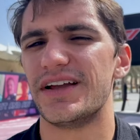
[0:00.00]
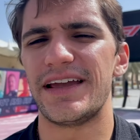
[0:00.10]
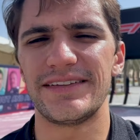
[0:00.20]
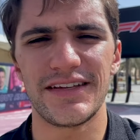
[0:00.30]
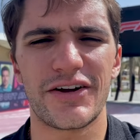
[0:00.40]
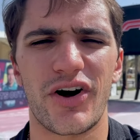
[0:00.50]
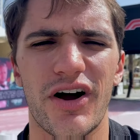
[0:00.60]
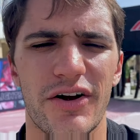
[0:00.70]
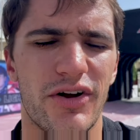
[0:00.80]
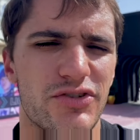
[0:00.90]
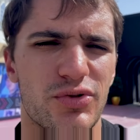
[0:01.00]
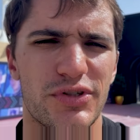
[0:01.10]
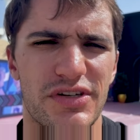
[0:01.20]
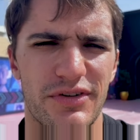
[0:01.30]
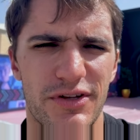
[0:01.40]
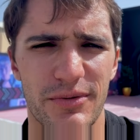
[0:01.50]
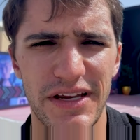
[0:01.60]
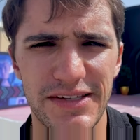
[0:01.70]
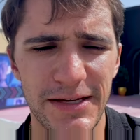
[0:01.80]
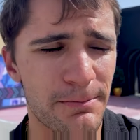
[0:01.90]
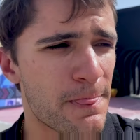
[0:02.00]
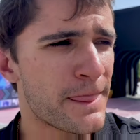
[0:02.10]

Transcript: IndyCar, and all sorts of other racing.